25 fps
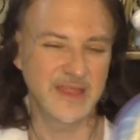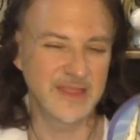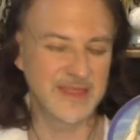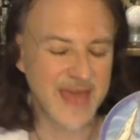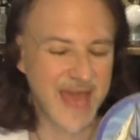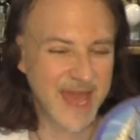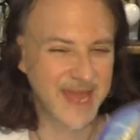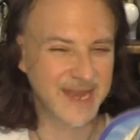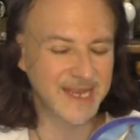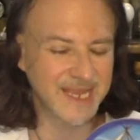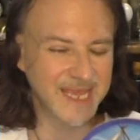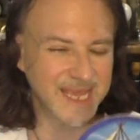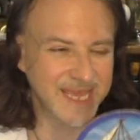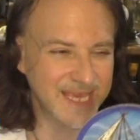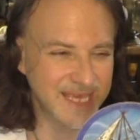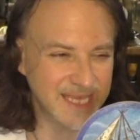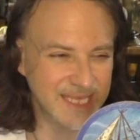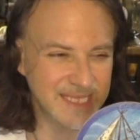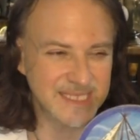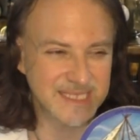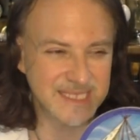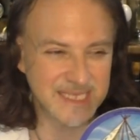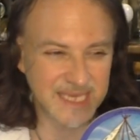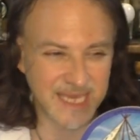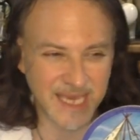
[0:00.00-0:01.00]
that
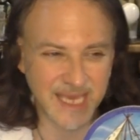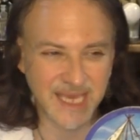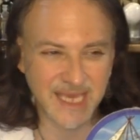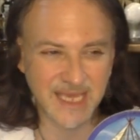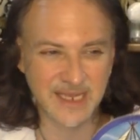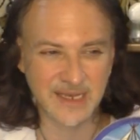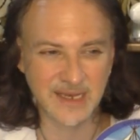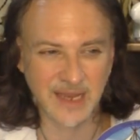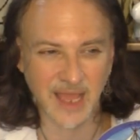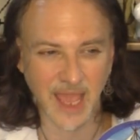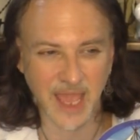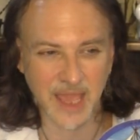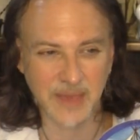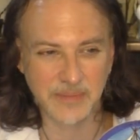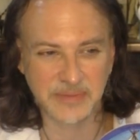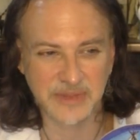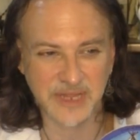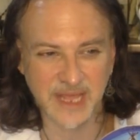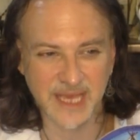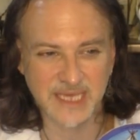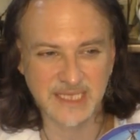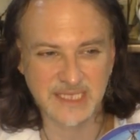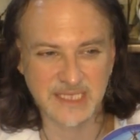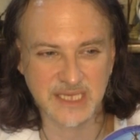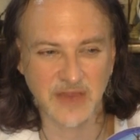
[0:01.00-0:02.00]
is in a
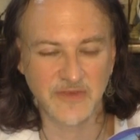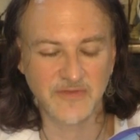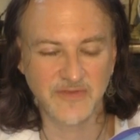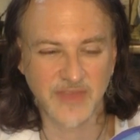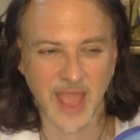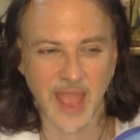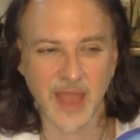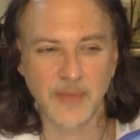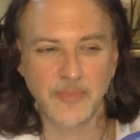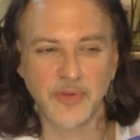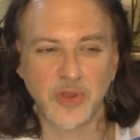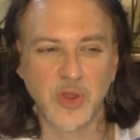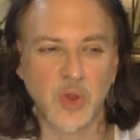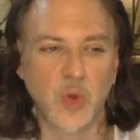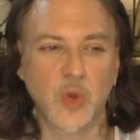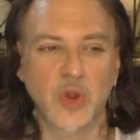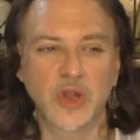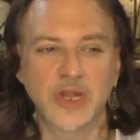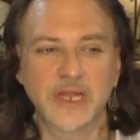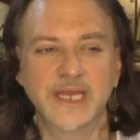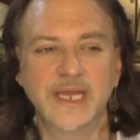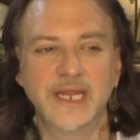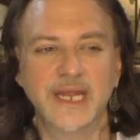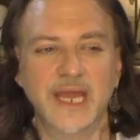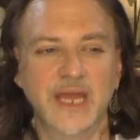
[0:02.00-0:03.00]
place of
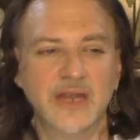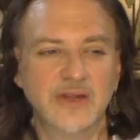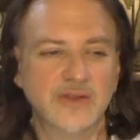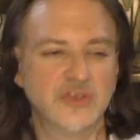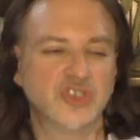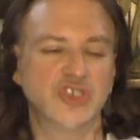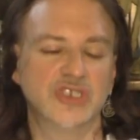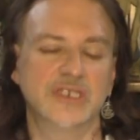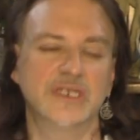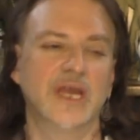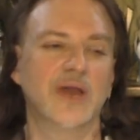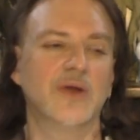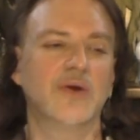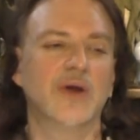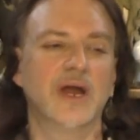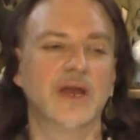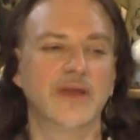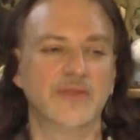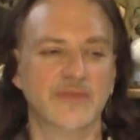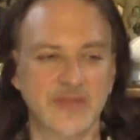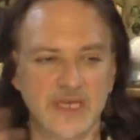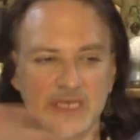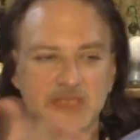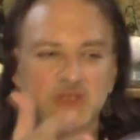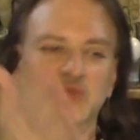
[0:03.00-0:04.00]
Capricornian energy.
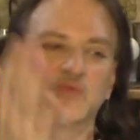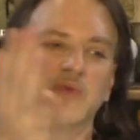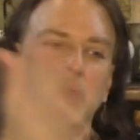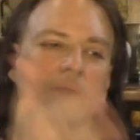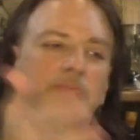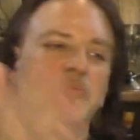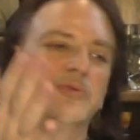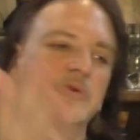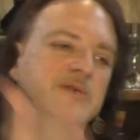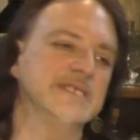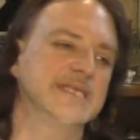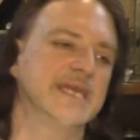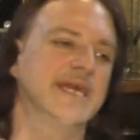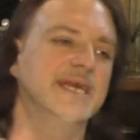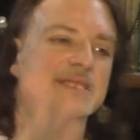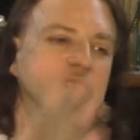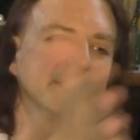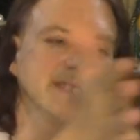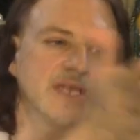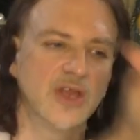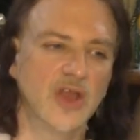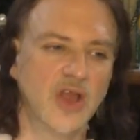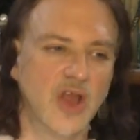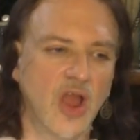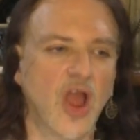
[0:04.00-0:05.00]
Now, this
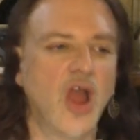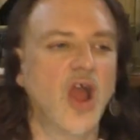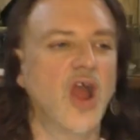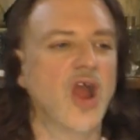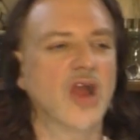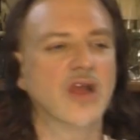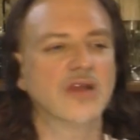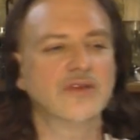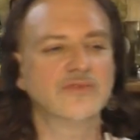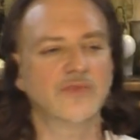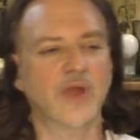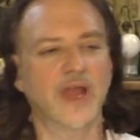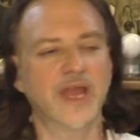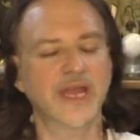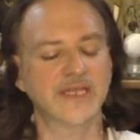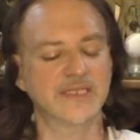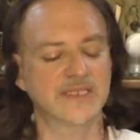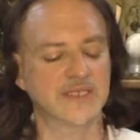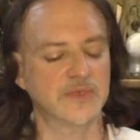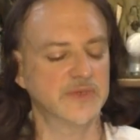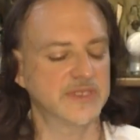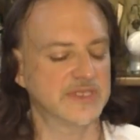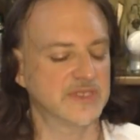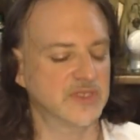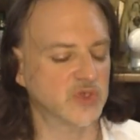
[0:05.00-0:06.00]
represents her, right?
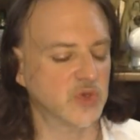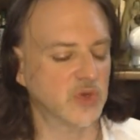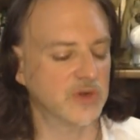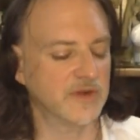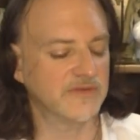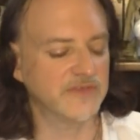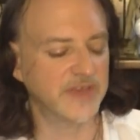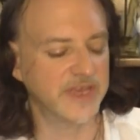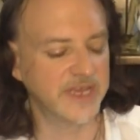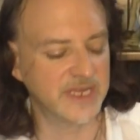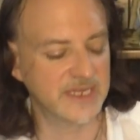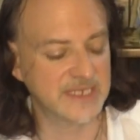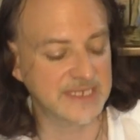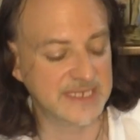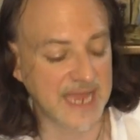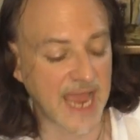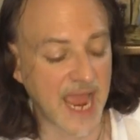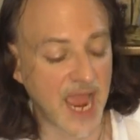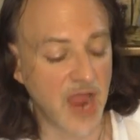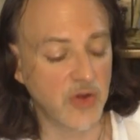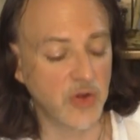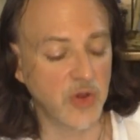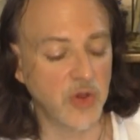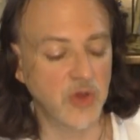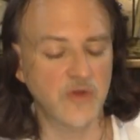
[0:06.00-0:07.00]
So it's sort of like a
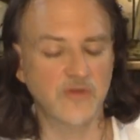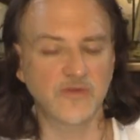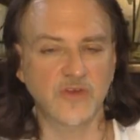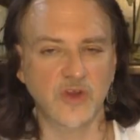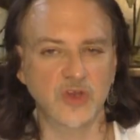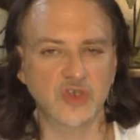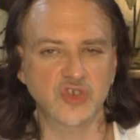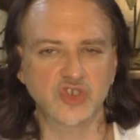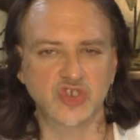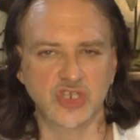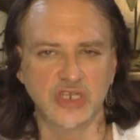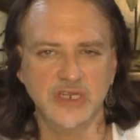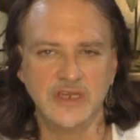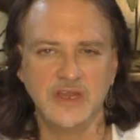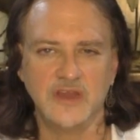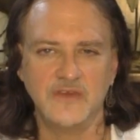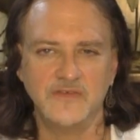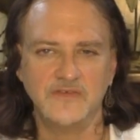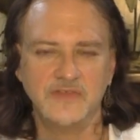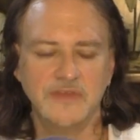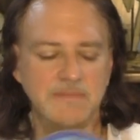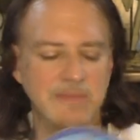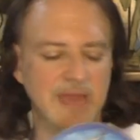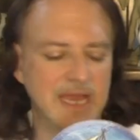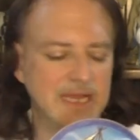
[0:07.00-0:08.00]
tarot version
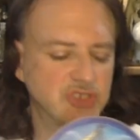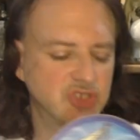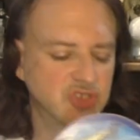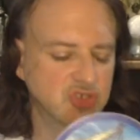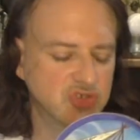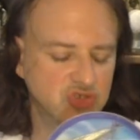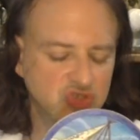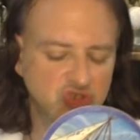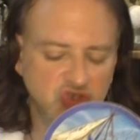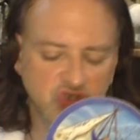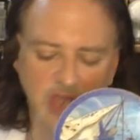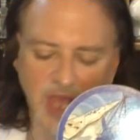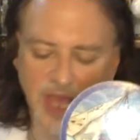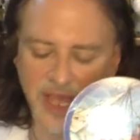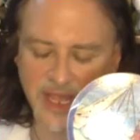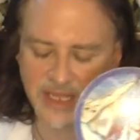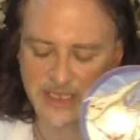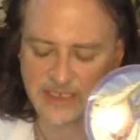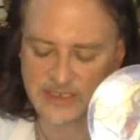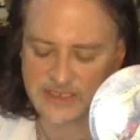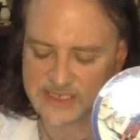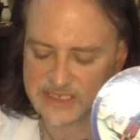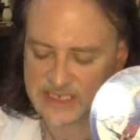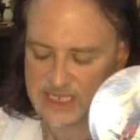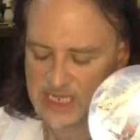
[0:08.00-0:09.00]
of the magical
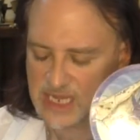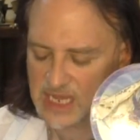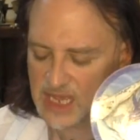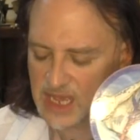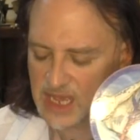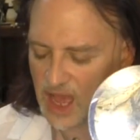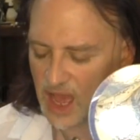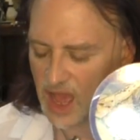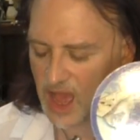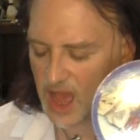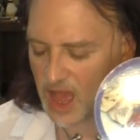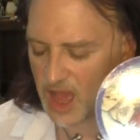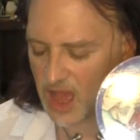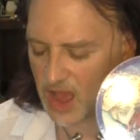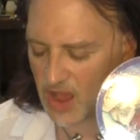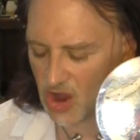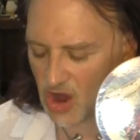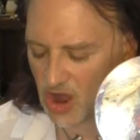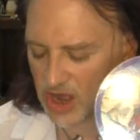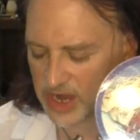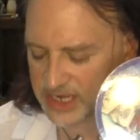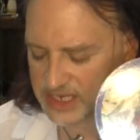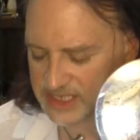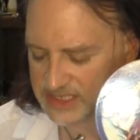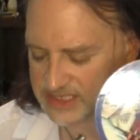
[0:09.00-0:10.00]
child
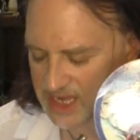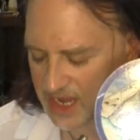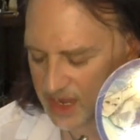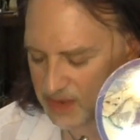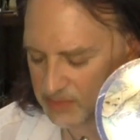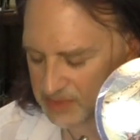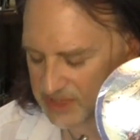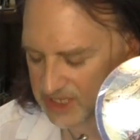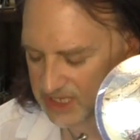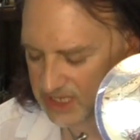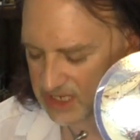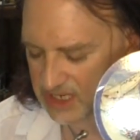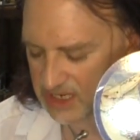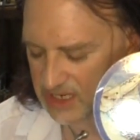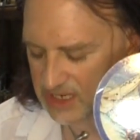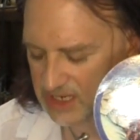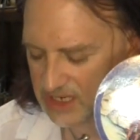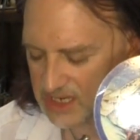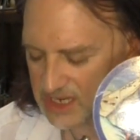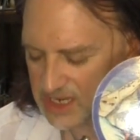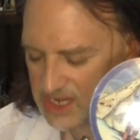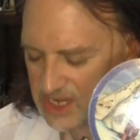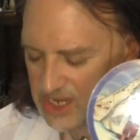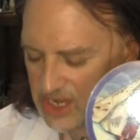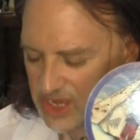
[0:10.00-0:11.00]
archetype here.
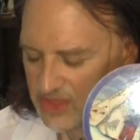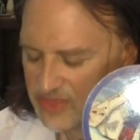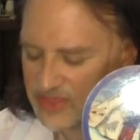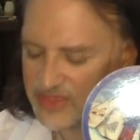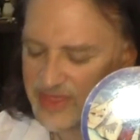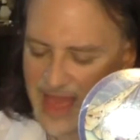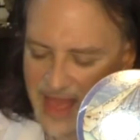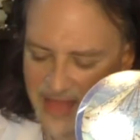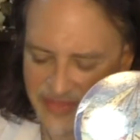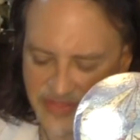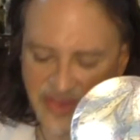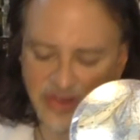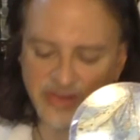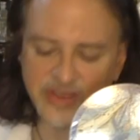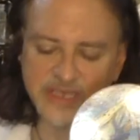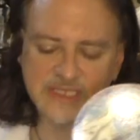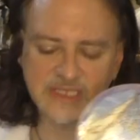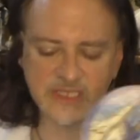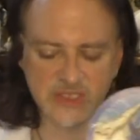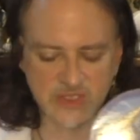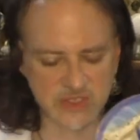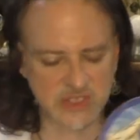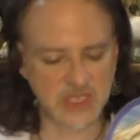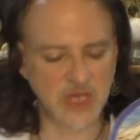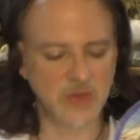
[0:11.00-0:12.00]
That there
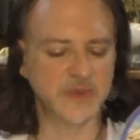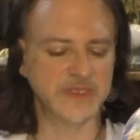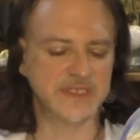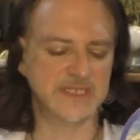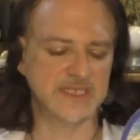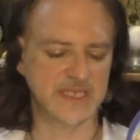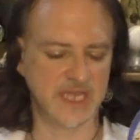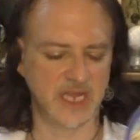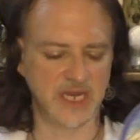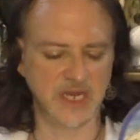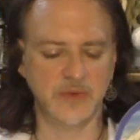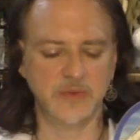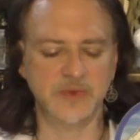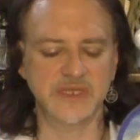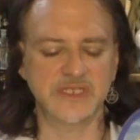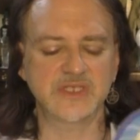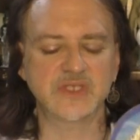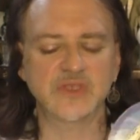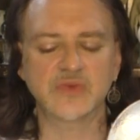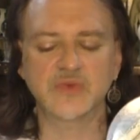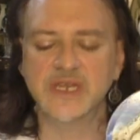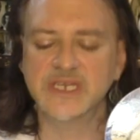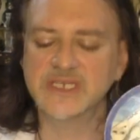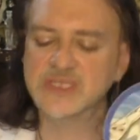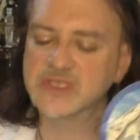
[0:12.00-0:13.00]
is a slow and steady wins
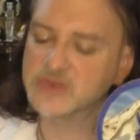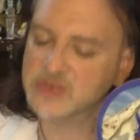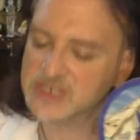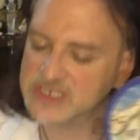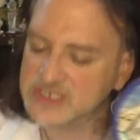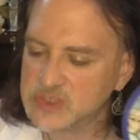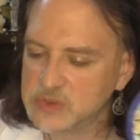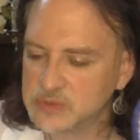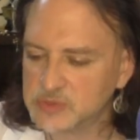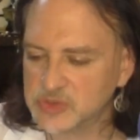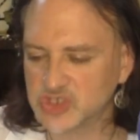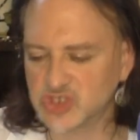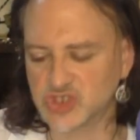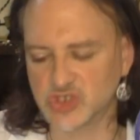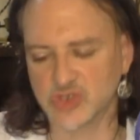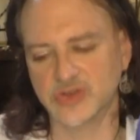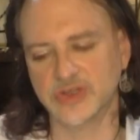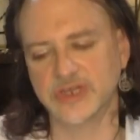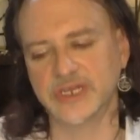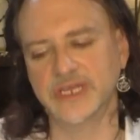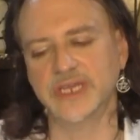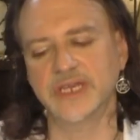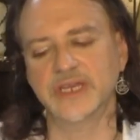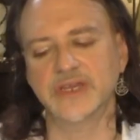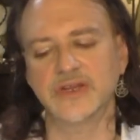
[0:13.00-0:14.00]
the race. There is a
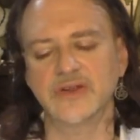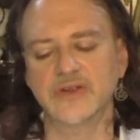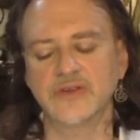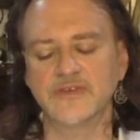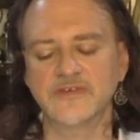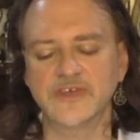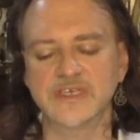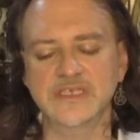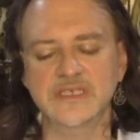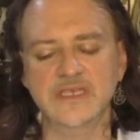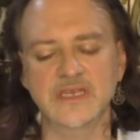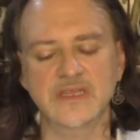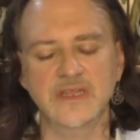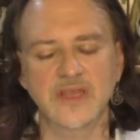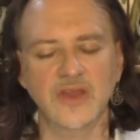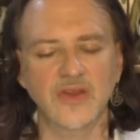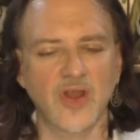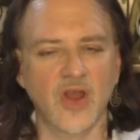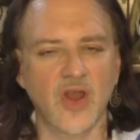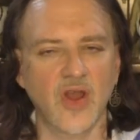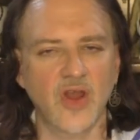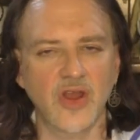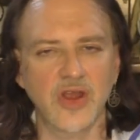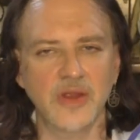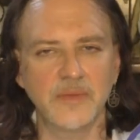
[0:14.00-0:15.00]
maturity here. It feels like
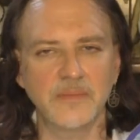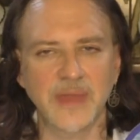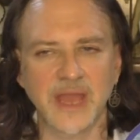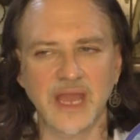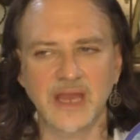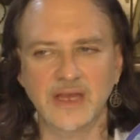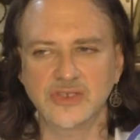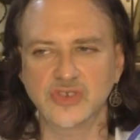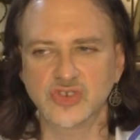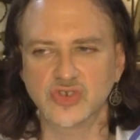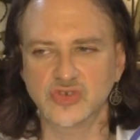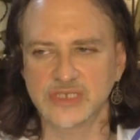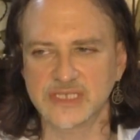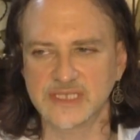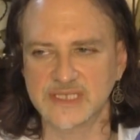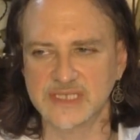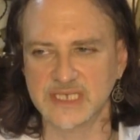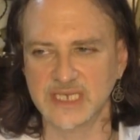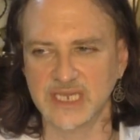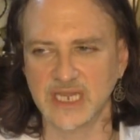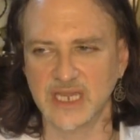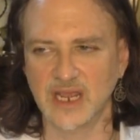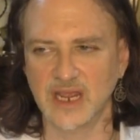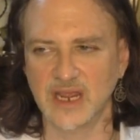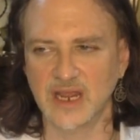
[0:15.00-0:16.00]
there are boundaries
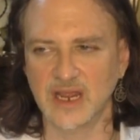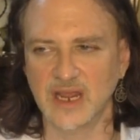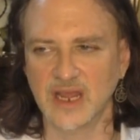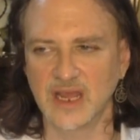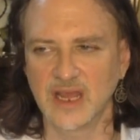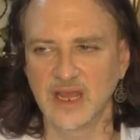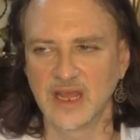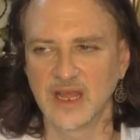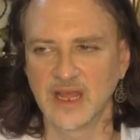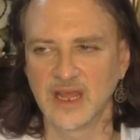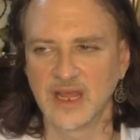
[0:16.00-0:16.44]
here.